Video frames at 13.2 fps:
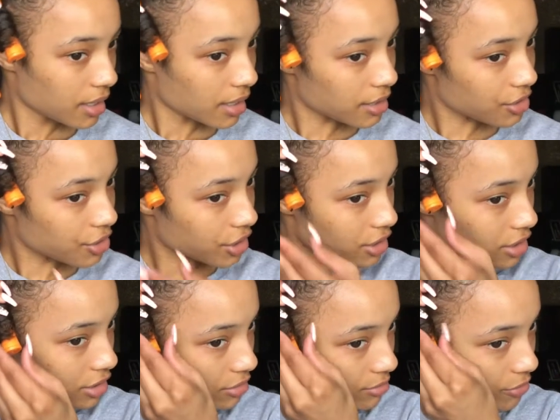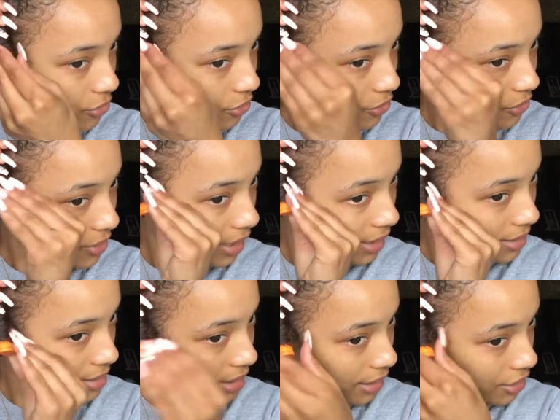and just smooth
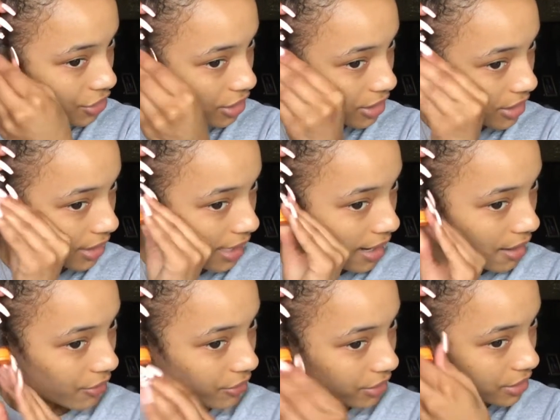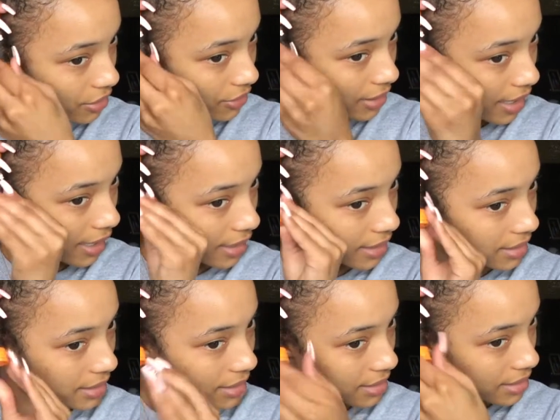that section down so that
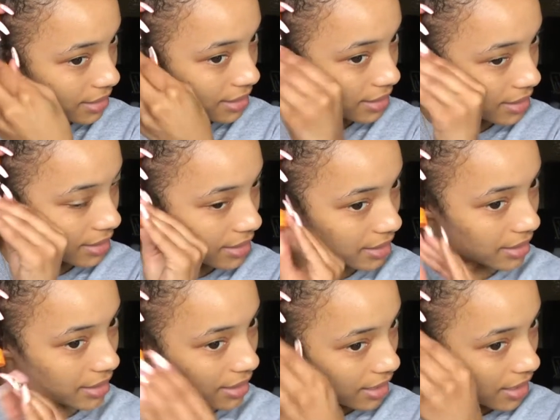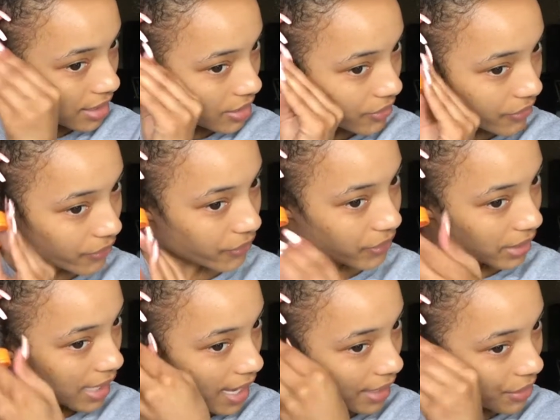it doesn't
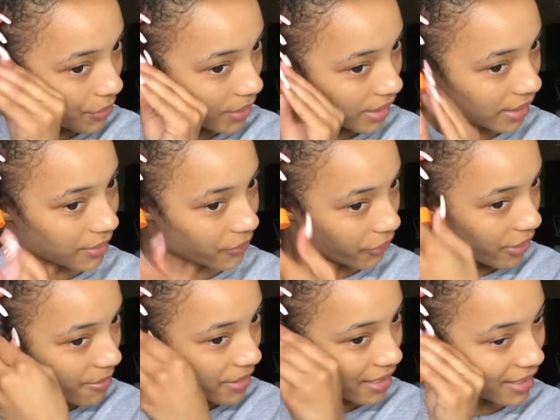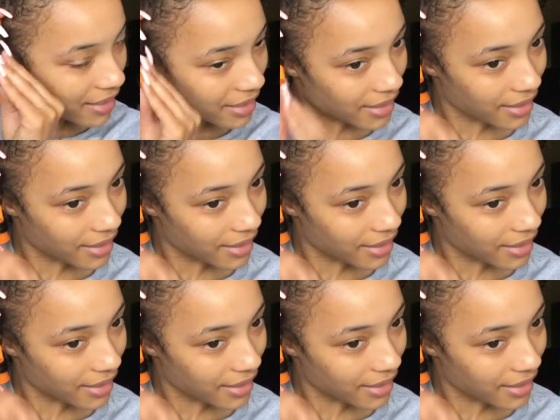fly away from me.